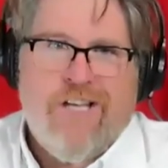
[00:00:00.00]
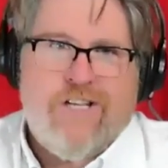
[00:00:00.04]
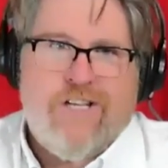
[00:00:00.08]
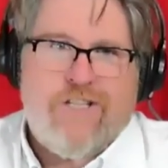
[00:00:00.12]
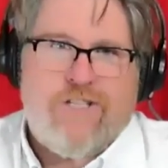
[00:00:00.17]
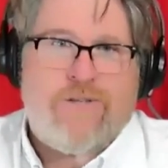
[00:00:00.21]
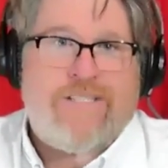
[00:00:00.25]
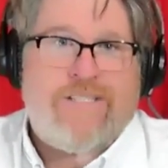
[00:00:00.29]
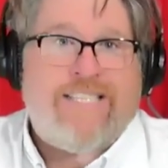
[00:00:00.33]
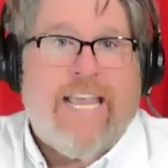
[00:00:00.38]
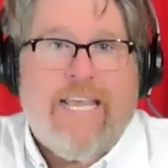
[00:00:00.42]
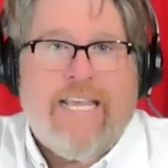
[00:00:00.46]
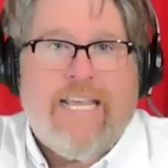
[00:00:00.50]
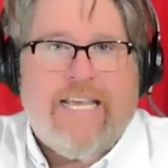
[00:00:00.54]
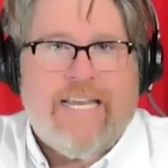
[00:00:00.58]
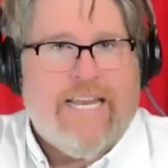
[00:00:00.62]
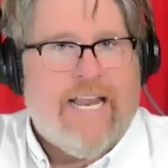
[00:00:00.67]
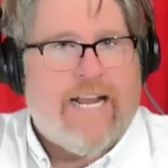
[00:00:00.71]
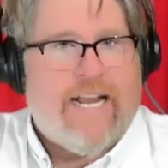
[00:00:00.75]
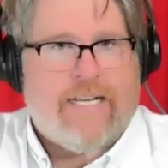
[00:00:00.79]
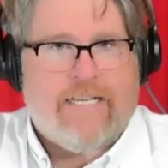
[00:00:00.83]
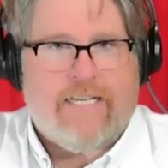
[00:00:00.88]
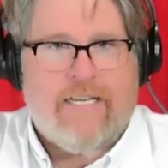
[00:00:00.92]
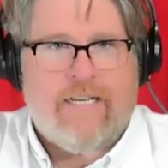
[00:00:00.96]
So stay
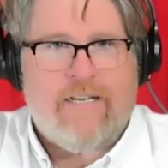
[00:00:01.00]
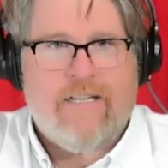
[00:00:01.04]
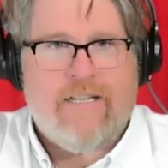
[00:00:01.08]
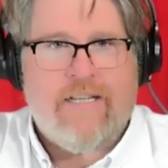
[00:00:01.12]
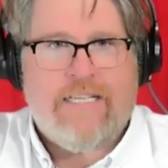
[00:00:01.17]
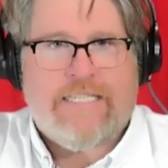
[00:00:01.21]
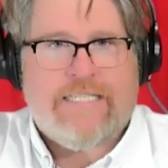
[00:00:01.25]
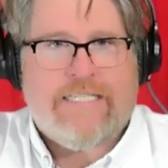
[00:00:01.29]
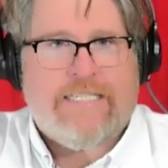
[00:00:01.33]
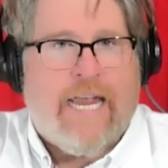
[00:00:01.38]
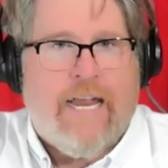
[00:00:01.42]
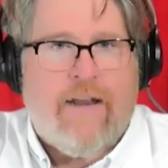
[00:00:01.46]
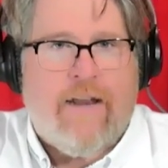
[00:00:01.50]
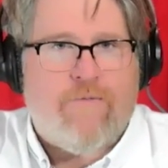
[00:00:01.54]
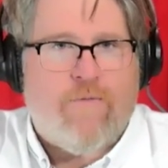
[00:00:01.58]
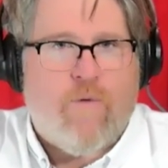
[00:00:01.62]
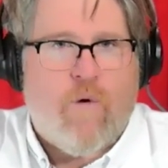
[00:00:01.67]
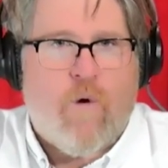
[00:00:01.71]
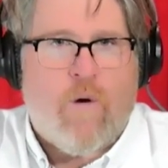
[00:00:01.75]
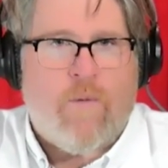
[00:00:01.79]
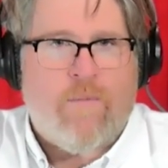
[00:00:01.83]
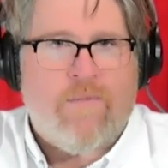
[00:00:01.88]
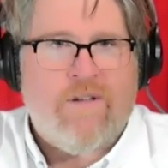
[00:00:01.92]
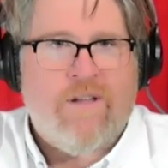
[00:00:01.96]
connected, stay
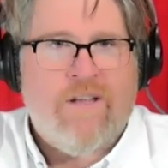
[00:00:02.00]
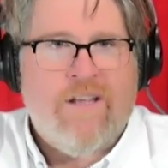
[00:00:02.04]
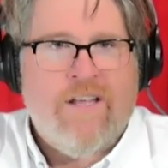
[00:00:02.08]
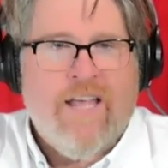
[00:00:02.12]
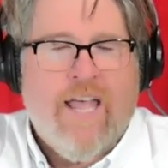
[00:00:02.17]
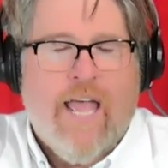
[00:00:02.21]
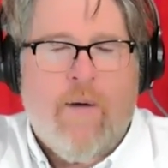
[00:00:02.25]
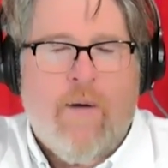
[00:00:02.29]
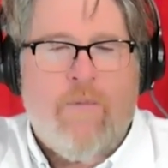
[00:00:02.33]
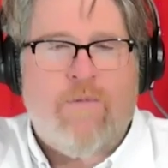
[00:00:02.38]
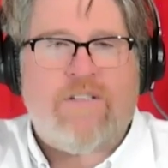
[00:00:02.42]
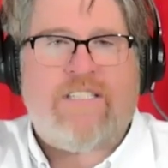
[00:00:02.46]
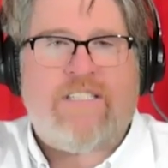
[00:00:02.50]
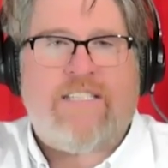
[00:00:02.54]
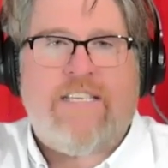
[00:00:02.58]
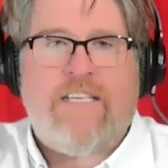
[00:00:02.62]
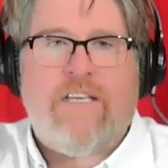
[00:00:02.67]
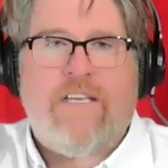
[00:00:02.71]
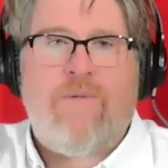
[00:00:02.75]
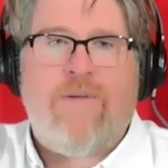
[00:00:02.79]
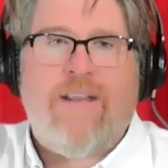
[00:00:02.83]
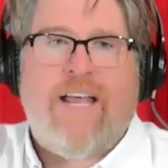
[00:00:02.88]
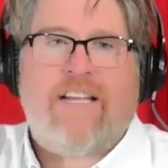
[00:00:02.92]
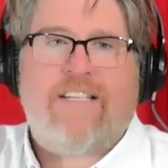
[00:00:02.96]
informed, and we'll see
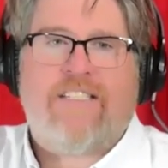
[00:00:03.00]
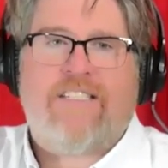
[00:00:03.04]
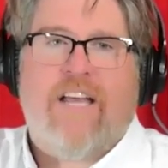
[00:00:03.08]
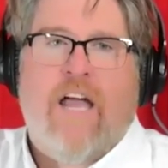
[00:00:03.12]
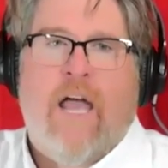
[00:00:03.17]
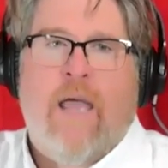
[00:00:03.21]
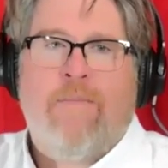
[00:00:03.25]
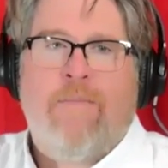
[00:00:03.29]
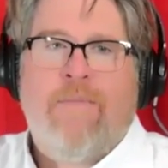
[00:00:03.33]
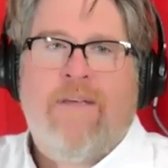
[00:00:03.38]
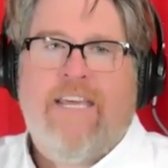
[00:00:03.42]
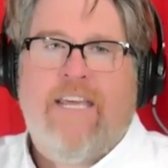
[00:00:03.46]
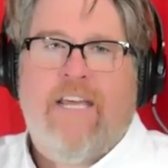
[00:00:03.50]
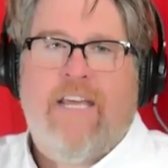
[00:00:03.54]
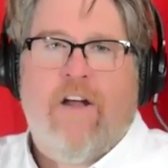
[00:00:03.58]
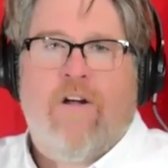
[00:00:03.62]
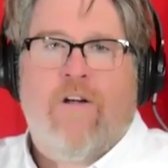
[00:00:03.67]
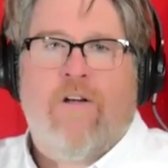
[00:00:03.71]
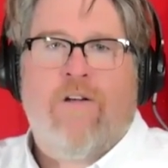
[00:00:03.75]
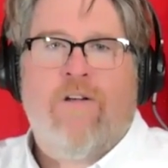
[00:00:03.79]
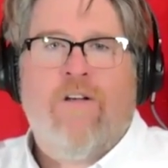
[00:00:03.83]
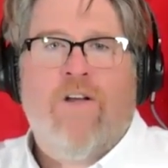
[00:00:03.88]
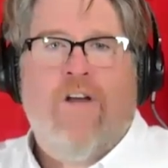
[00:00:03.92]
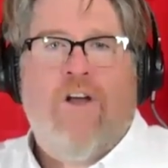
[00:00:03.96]
you next time
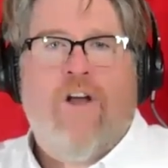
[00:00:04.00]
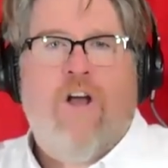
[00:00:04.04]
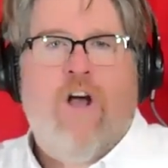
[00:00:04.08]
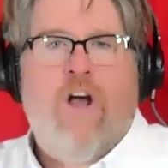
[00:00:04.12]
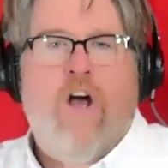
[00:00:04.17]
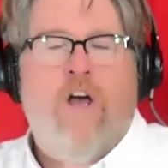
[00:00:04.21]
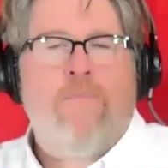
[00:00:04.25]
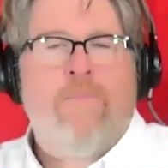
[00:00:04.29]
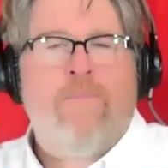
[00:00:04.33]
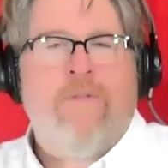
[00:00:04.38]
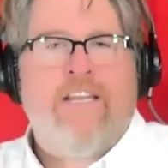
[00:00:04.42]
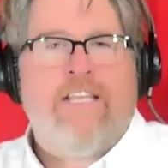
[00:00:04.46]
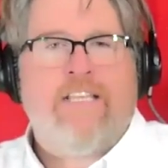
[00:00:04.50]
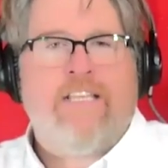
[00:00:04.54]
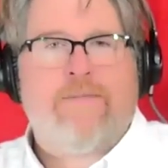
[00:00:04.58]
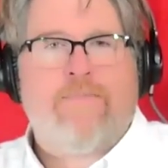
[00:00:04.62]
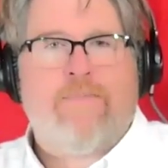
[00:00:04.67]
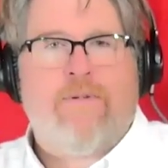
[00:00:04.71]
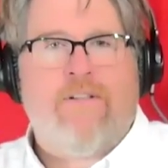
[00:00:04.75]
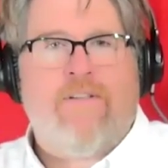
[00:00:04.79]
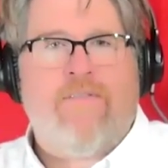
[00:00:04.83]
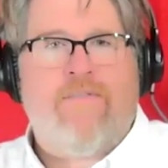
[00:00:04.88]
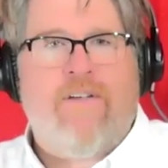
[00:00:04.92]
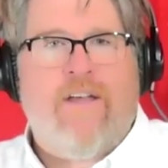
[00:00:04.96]
here on
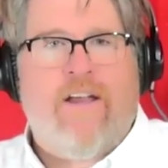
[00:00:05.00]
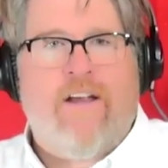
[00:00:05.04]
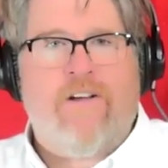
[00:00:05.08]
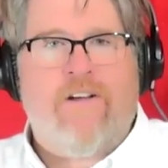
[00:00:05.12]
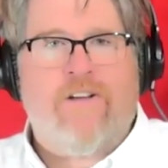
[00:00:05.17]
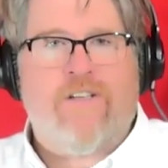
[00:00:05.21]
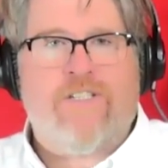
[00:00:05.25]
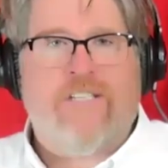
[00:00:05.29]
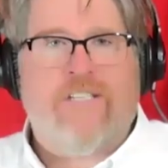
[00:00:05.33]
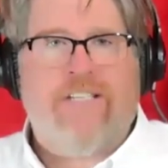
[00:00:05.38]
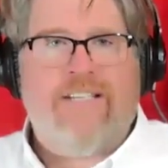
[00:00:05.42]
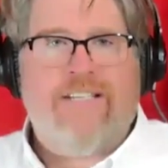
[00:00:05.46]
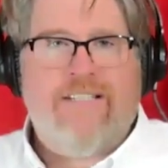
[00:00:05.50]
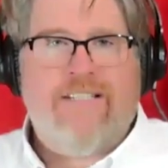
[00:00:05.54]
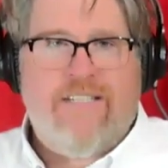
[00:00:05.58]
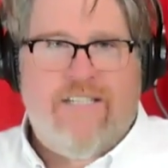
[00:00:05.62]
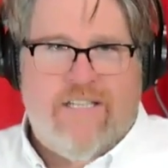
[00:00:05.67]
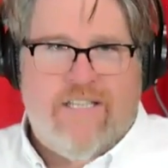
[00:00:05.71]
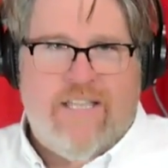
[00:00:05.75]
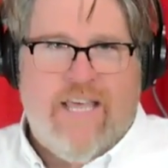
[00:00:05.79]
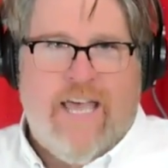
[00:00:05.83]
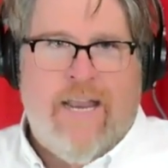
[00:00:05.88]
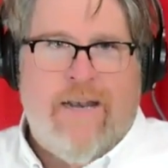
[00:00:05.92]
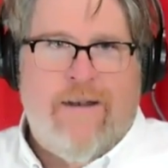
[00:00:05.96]
Municipal Affairs.
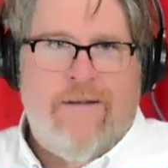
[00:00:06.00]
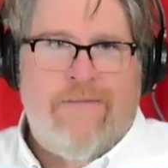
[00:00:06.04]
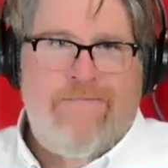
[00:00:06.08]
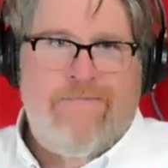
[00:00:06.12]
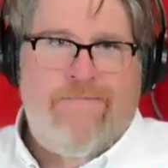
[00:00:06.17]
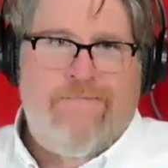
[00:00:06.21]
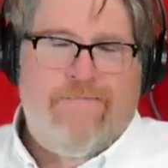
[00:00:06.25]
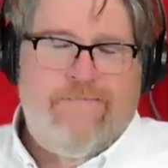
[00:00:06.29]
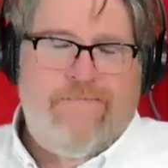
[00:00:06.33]
Till then.